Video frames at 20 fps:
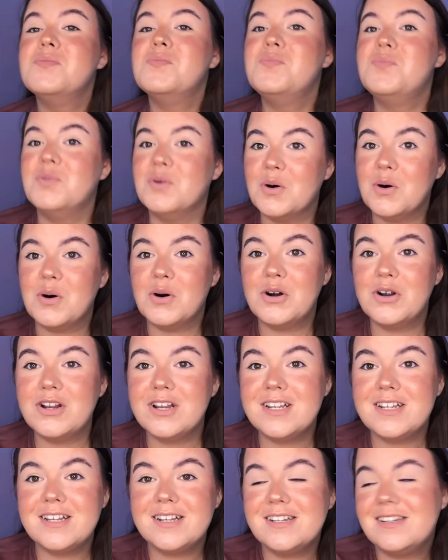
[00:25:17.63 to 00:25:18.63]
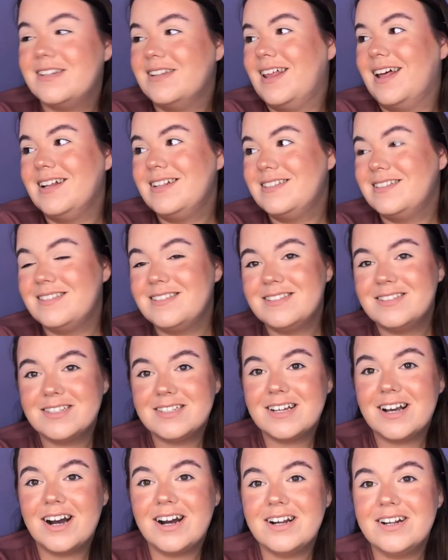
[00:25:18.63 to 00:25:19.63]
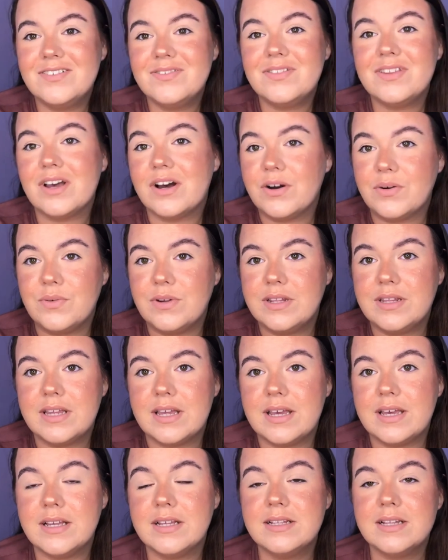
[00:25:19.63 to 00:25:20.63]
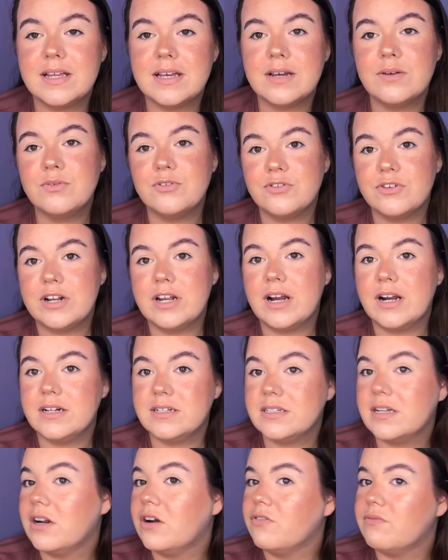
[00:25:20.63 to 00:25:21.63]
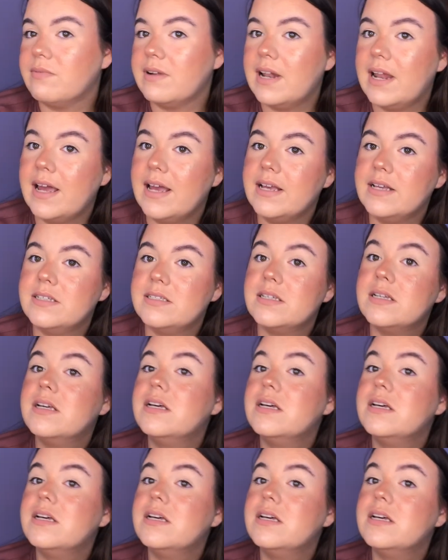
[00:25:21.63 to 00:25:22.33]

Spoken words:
But that's kind of the only thing. Like, it was really hard to get off my legs.